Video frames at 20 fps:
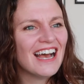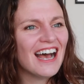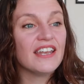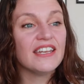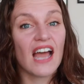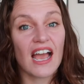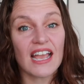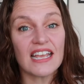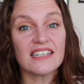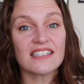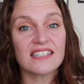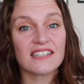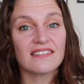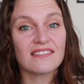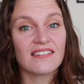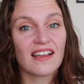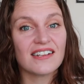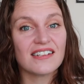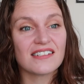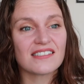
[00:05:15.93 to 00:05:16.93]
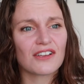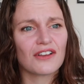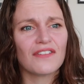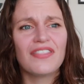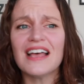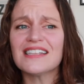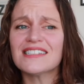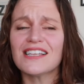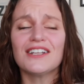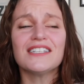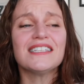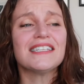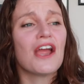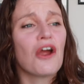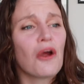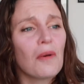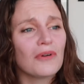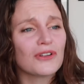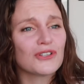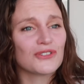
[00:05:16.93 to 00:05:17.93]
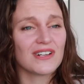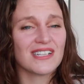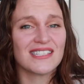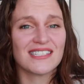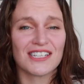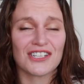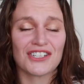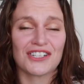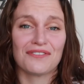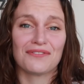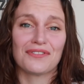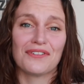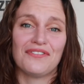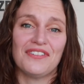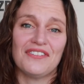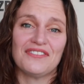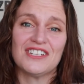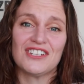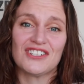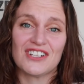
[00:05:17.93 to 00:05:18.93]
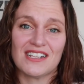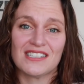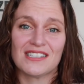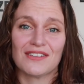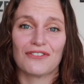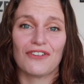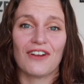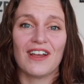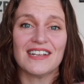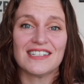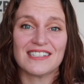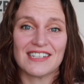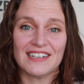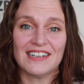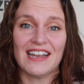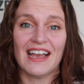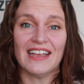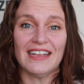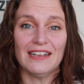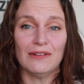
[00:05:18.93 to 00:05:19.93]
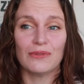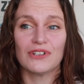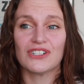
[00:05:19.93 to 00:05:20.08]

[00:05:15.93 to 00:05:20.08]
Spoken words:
Night is a good, that's a terrible transition from 50 Shades of Grey to Night,